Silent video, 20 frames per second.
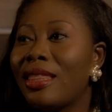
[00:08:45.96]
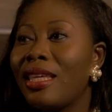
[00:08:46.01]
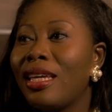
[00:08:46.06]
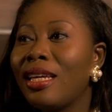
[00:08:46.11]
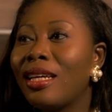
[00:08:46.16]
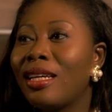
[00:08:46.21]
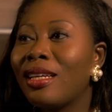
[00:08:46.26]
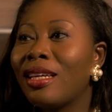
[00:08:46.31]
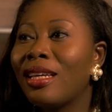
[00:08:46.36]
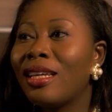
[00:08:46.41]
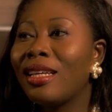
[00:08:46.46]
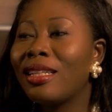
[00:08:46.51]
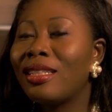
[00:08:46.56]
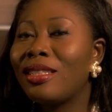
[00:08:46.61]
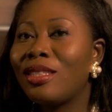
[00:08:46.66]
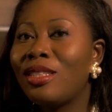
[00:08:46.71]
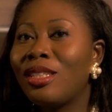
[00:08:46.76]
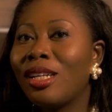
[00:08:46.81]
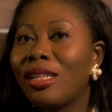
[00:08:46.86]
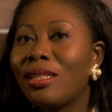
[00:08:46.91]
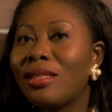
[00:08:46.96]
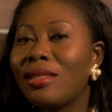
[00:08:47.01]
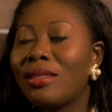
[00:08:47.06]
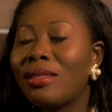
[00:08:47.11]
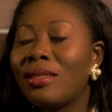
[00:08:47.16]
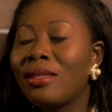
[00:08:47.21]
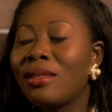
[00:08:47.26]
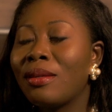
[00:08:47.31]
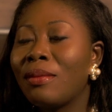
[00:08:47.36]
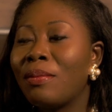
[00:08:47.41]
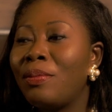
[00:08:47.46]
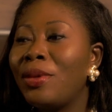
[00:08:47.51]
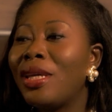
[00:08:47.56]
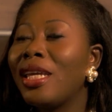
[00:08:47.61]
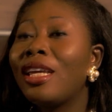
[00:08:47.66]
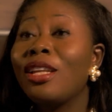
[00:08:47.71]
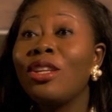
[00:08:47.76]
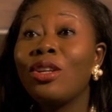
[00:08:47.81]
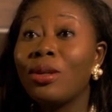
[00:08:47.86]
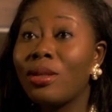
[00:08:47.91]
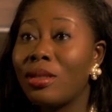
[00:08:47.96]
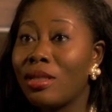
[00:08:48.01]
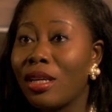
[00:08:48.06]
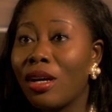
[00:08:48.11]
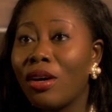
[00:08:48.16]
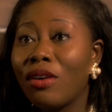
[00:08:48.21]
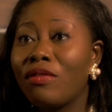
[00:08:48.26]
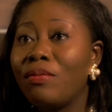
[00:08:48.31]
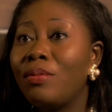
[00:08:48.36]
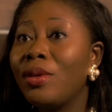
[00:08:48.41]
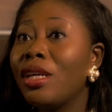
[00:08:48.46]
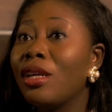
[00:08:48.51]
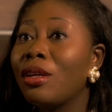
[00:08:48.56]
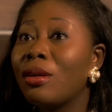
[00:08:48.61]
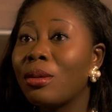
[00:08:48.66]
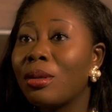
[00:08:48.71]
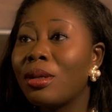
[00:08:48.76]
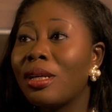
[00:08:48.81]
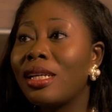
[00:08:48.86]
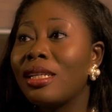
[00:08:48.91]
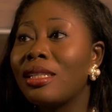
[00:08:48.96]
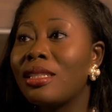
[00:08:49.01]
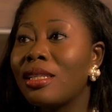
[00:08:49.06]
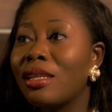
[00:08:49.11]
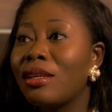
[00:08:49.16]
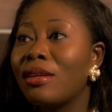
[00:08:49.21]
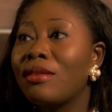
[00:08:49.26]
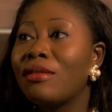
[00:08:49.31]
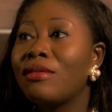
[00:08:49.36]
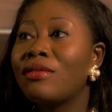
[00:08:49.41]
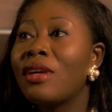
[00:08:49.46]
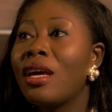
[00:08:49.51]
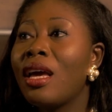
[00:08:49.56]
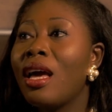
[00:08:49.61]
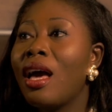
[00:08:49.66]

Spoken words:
think it's just being yourself, being creative,